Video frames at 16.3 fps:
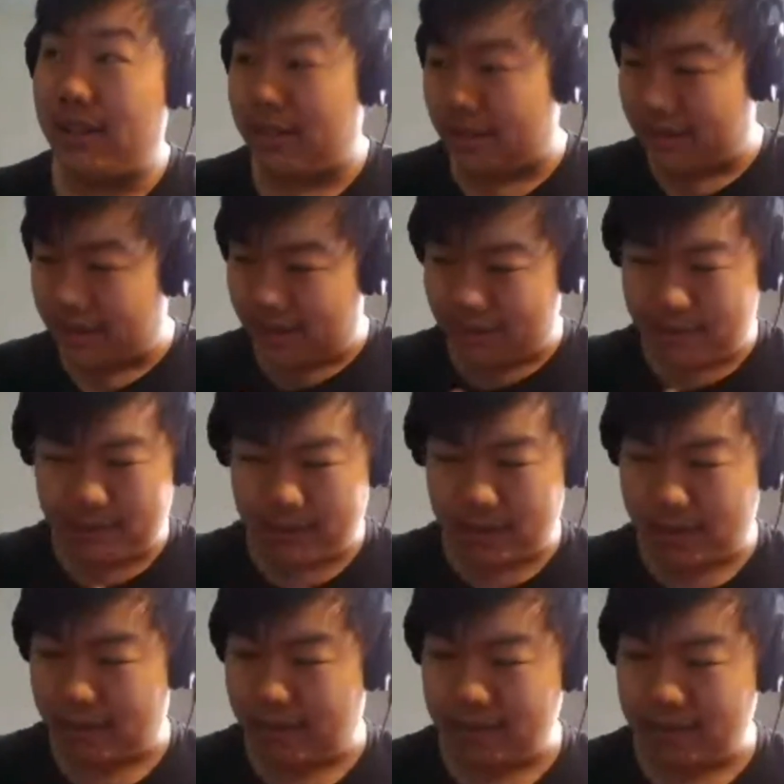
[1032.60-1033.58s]
Just
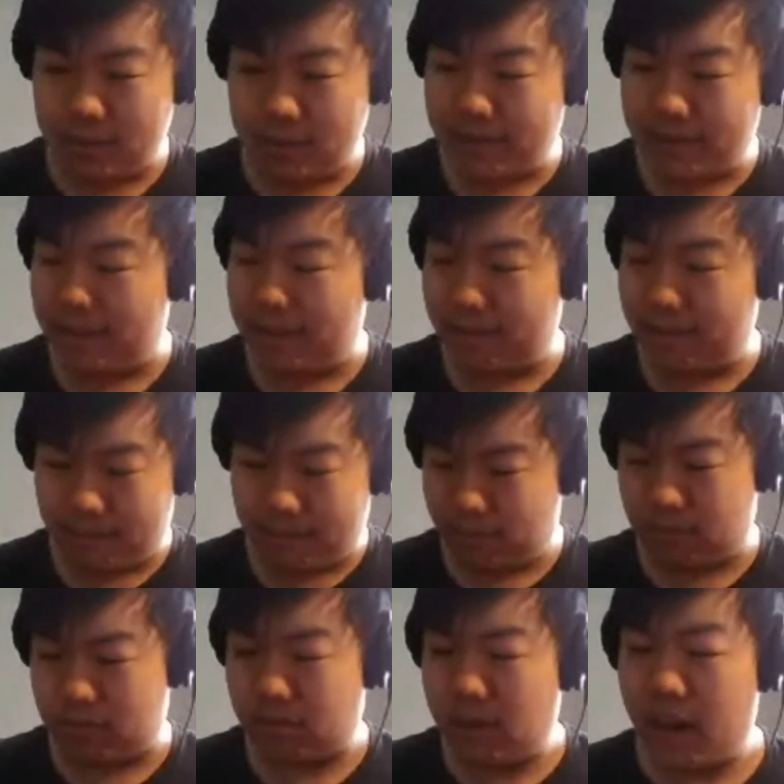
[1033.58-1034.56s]
to, you know, it was supposed to
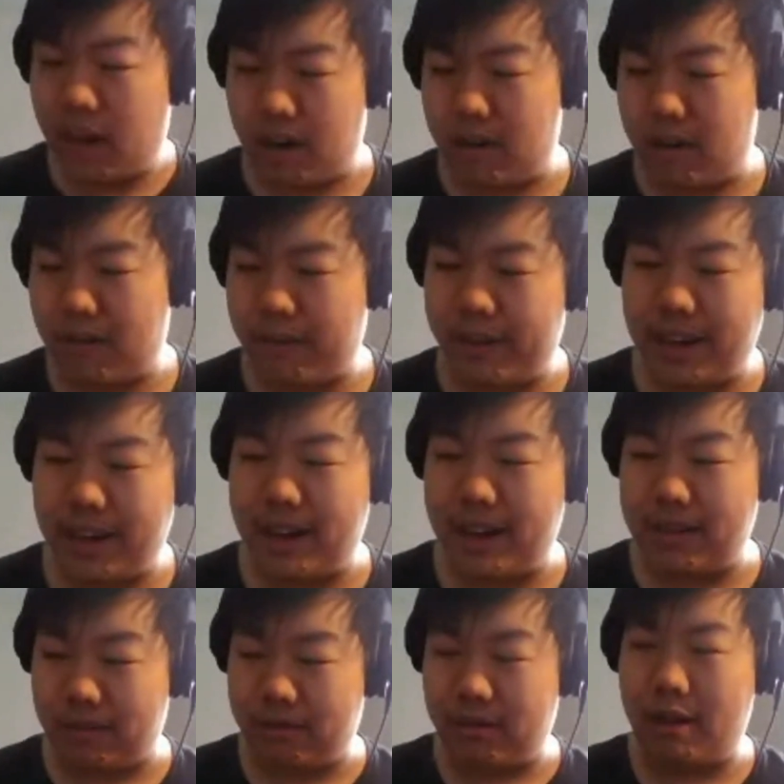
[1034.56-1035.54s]
grow
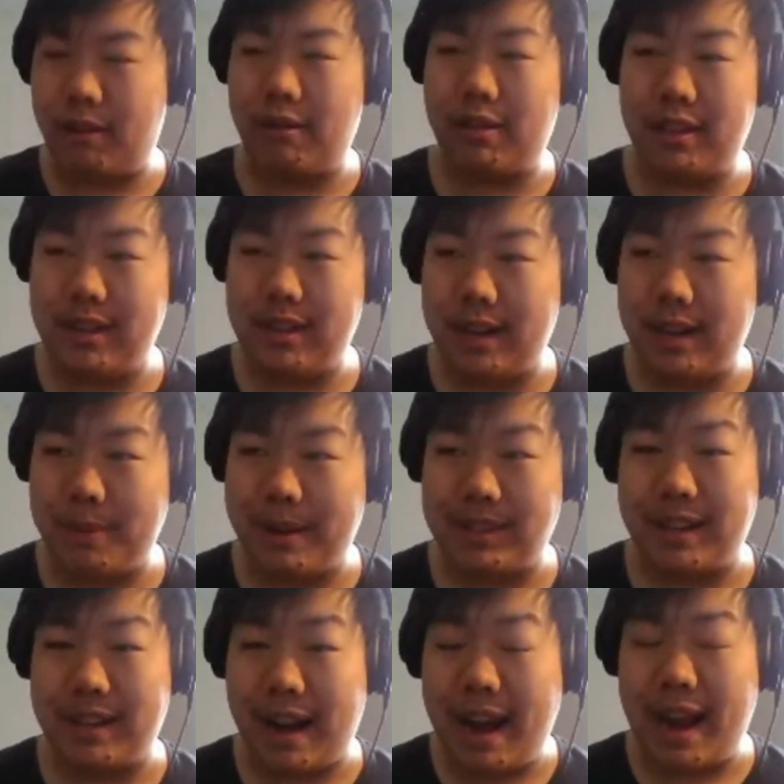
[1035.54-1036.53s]
and grow uh, with the
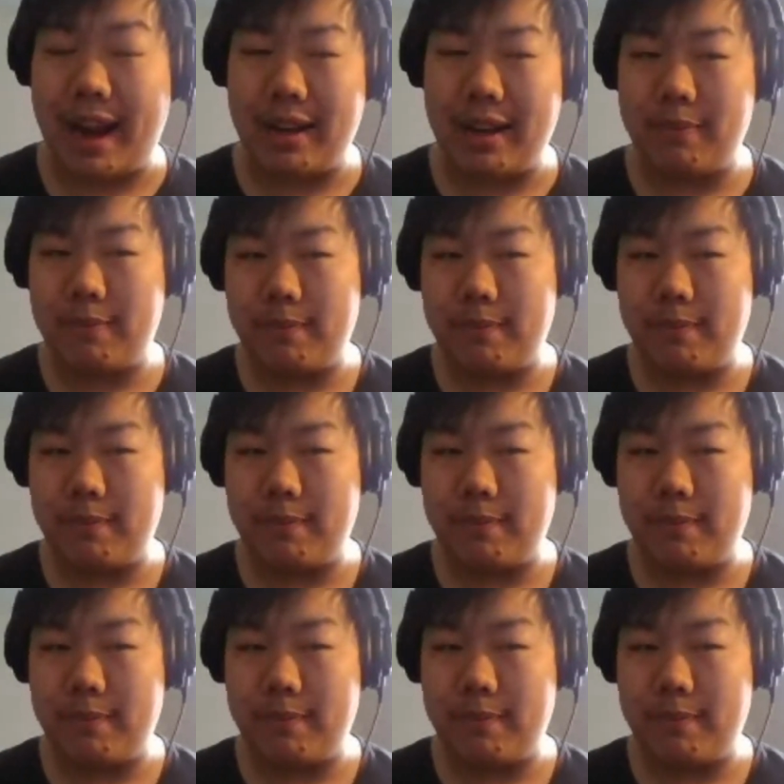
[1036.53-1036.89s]
database it had. I,